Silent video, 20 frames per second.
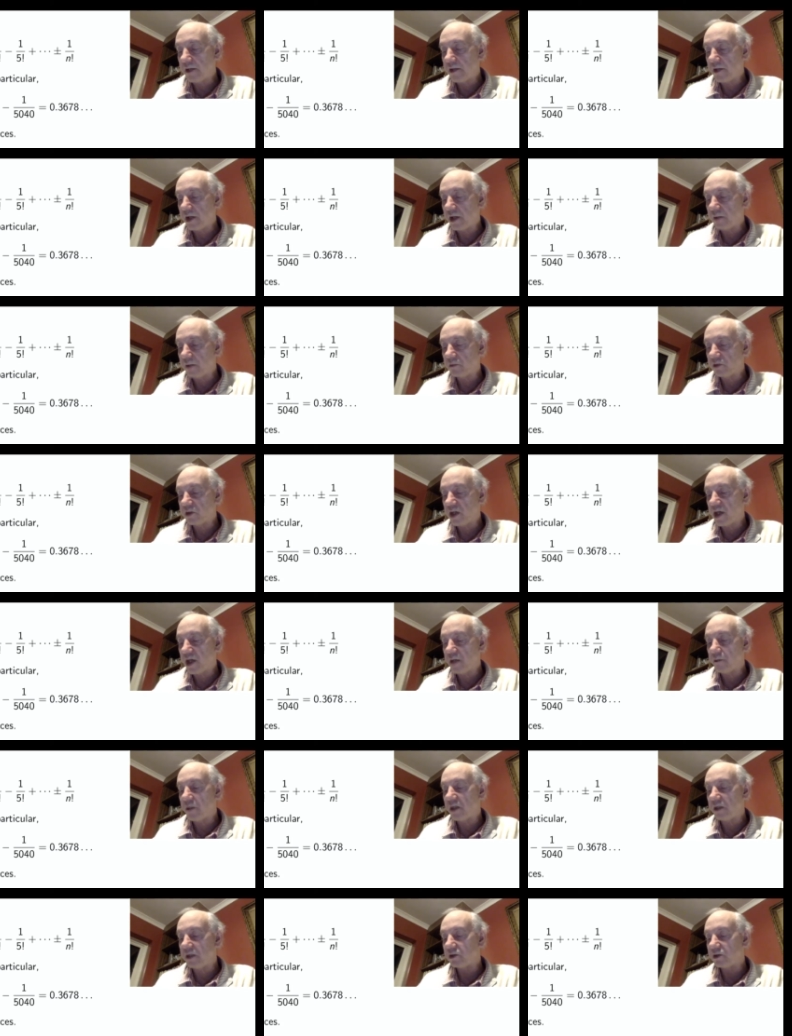times dn
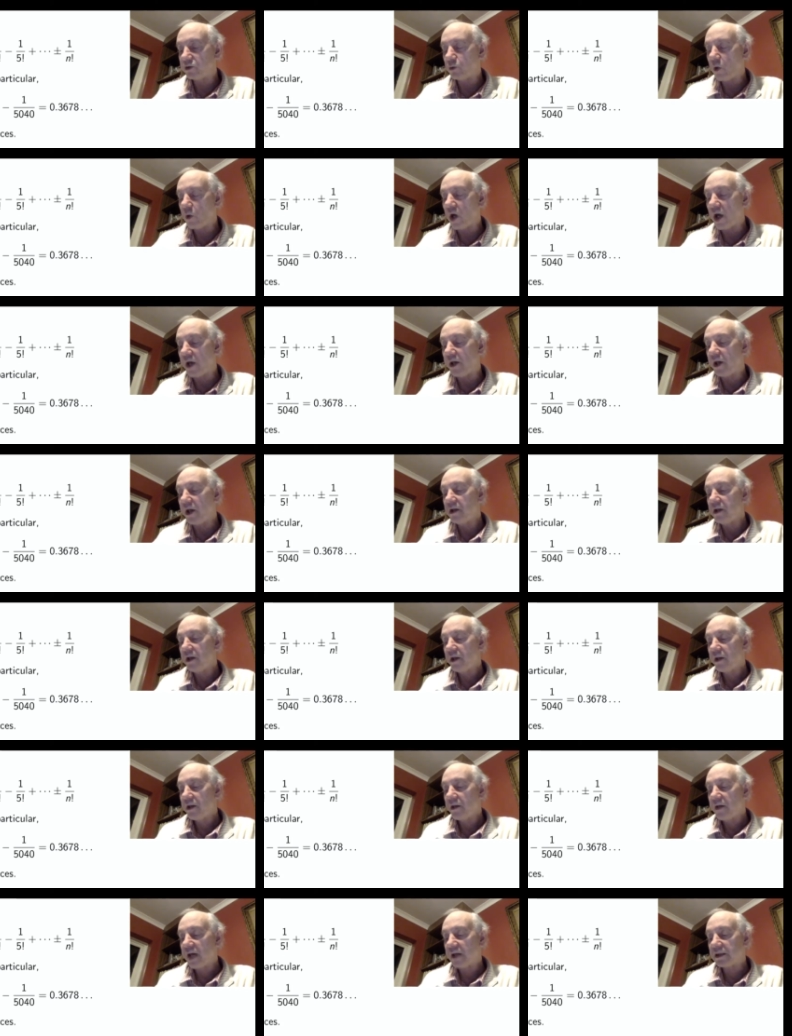minus 1,
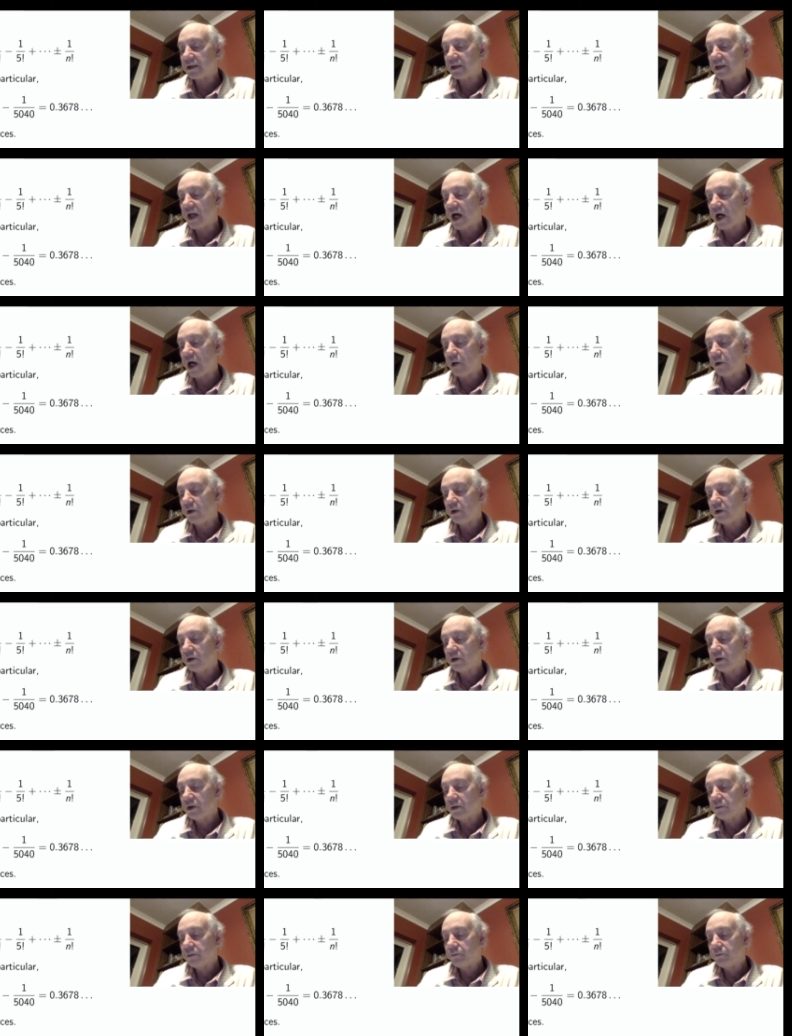that's now
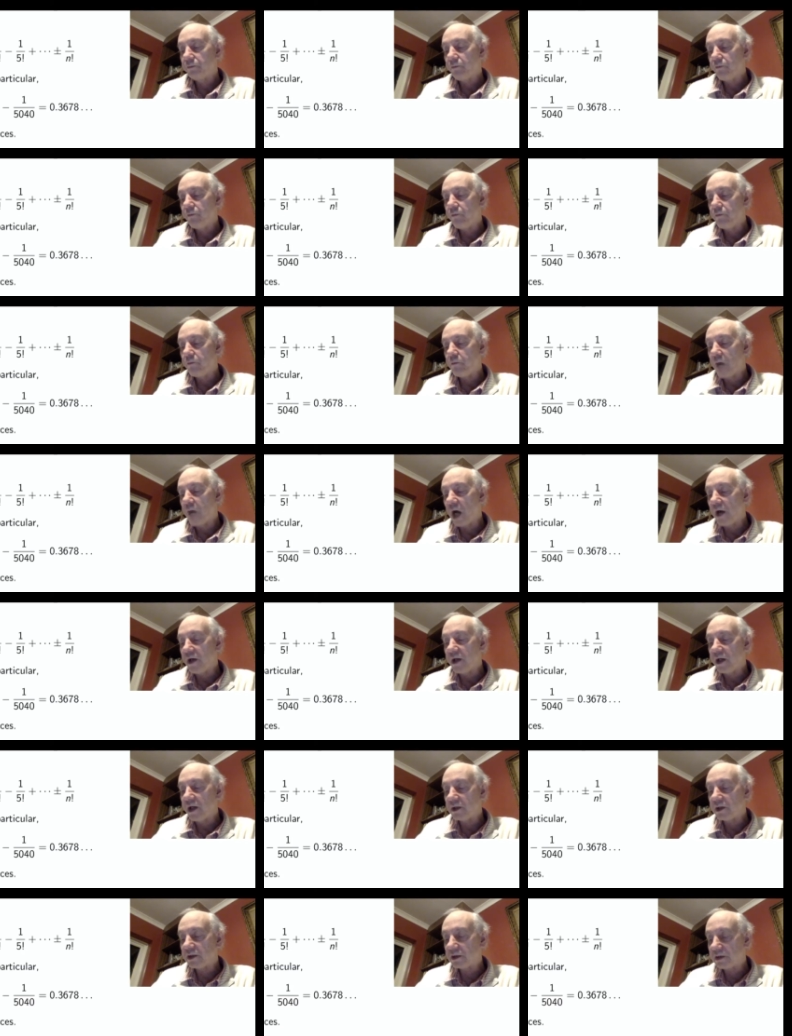
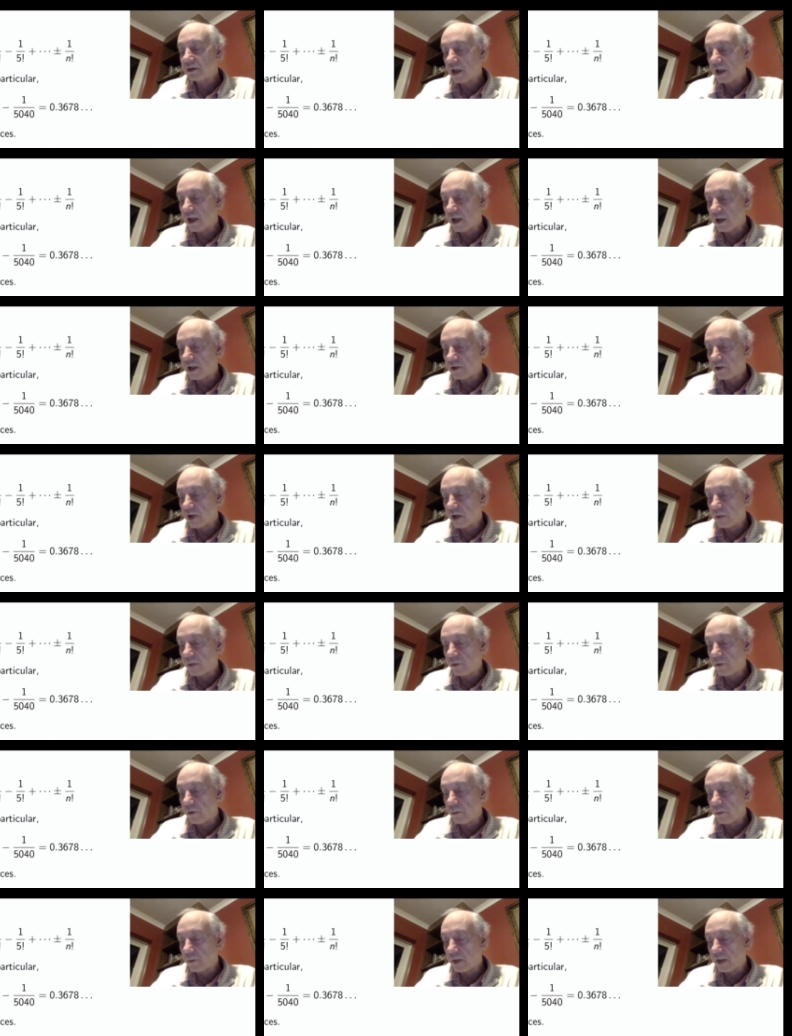minus, so I can put
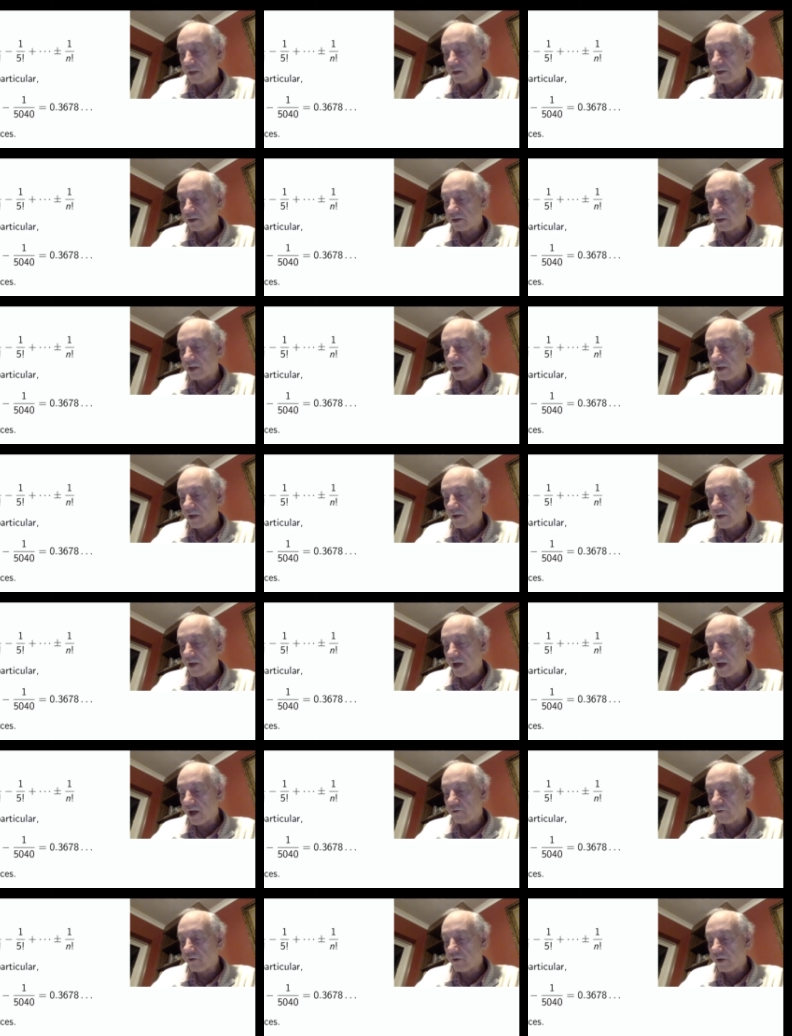a minus sign there
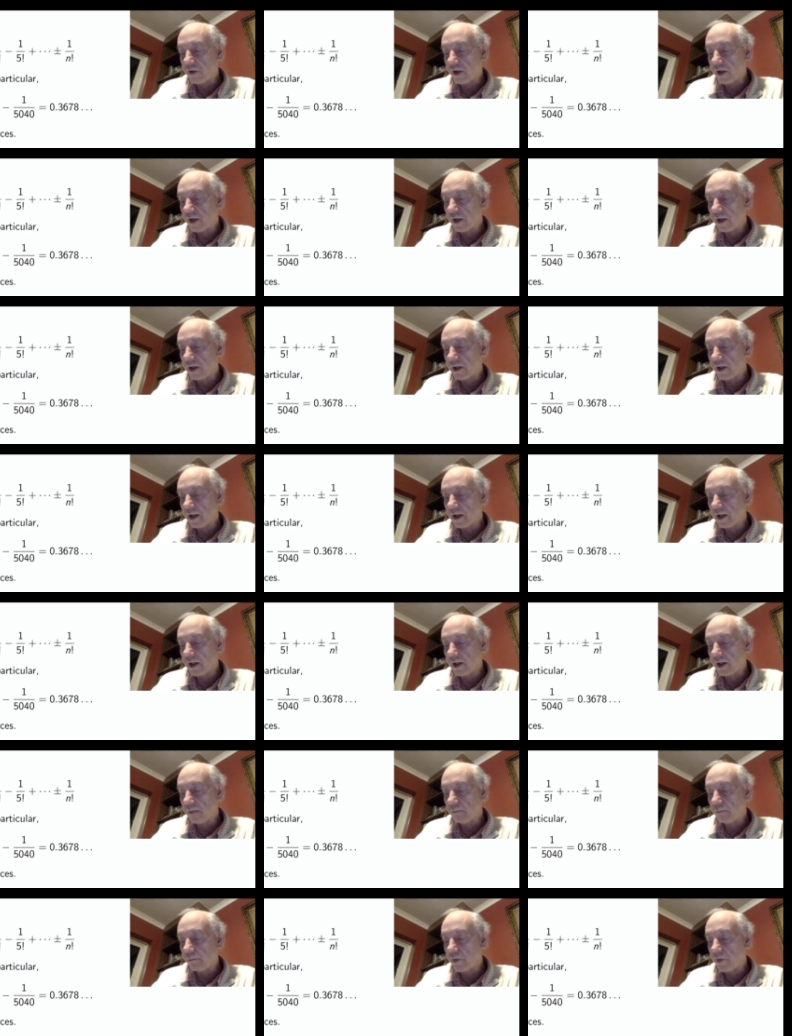if you like,
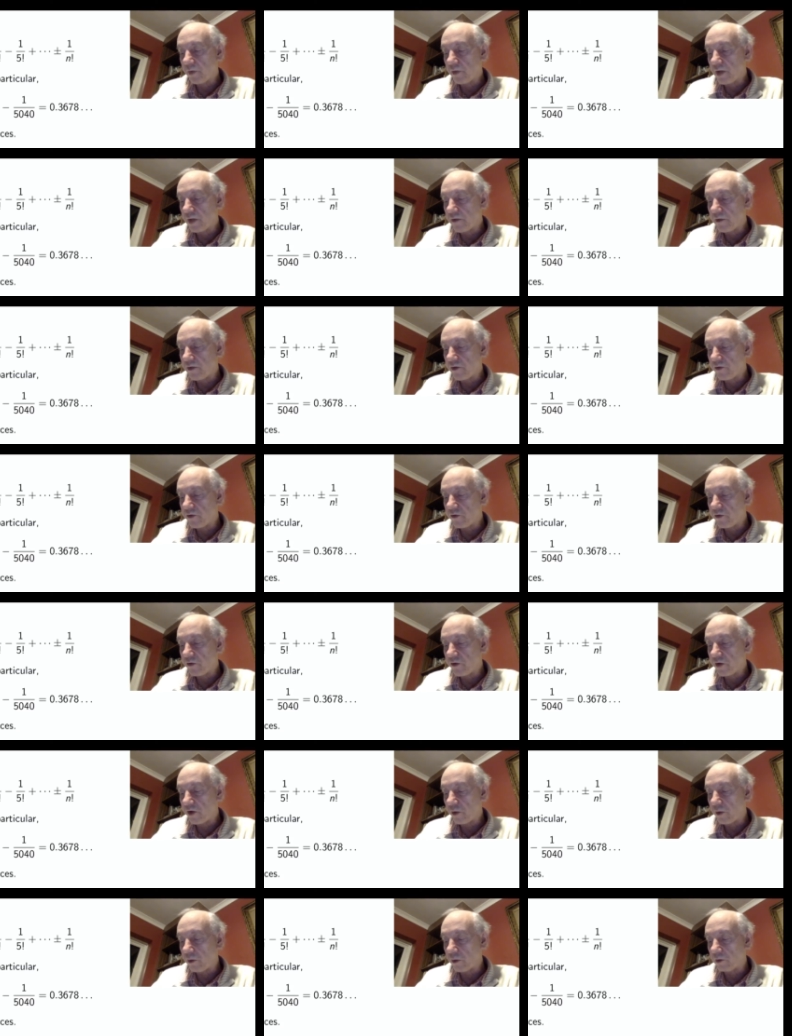and then this is
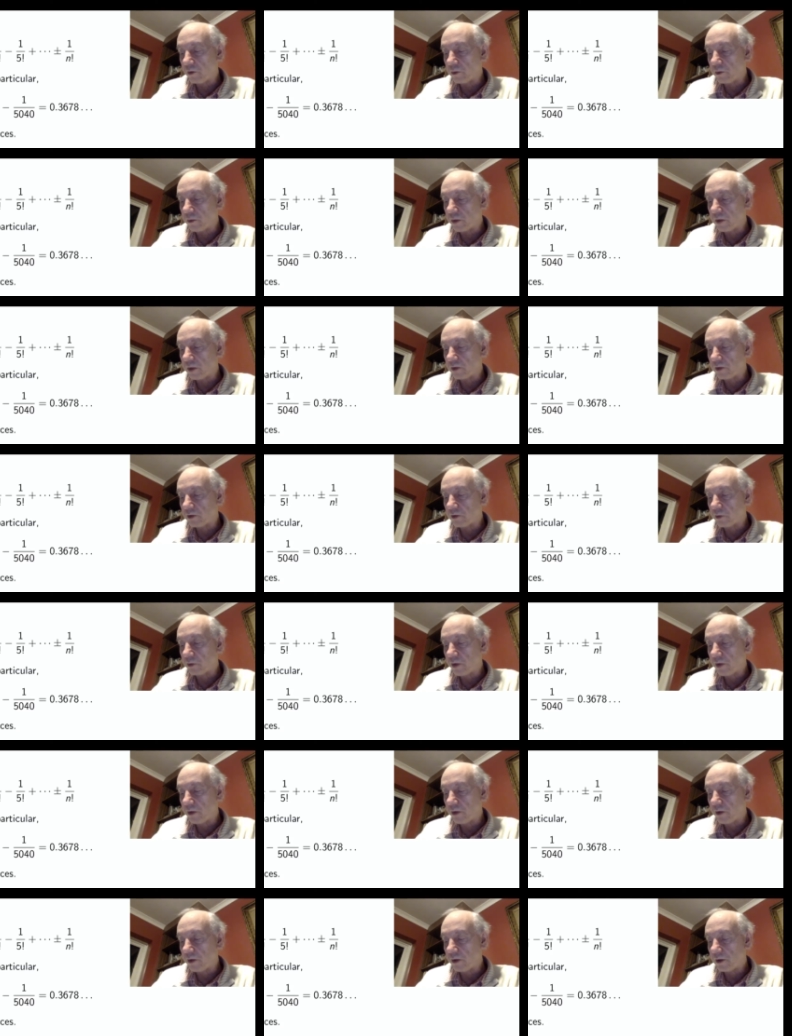equal to minus
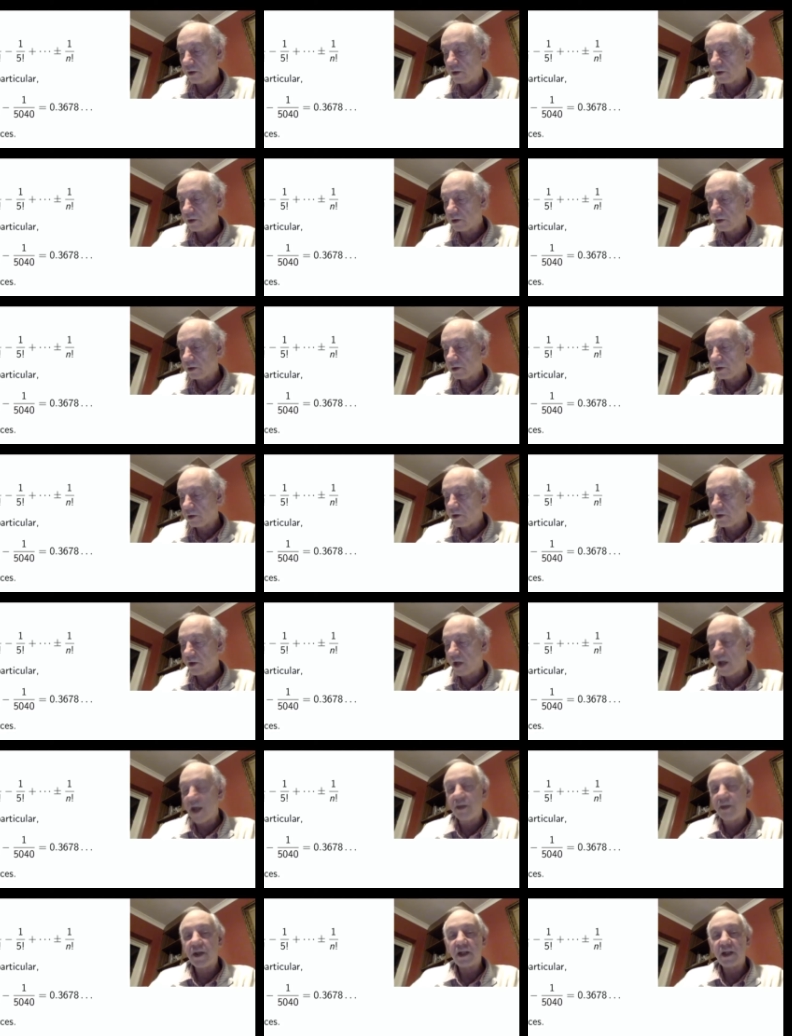1 to the n.